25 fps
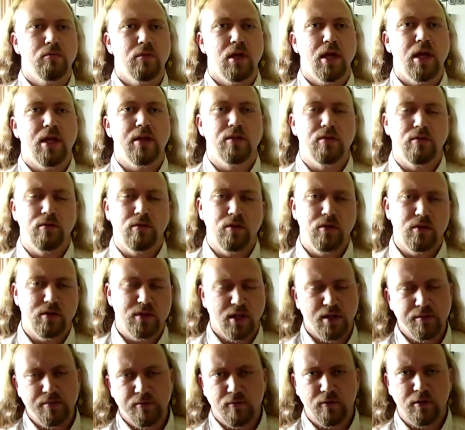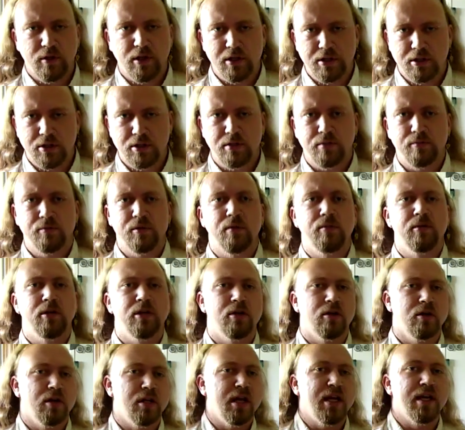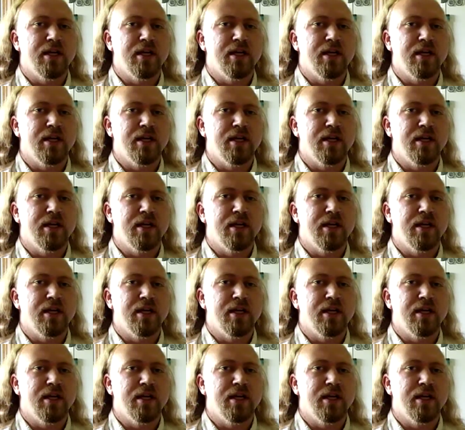And the type of relationships I mean are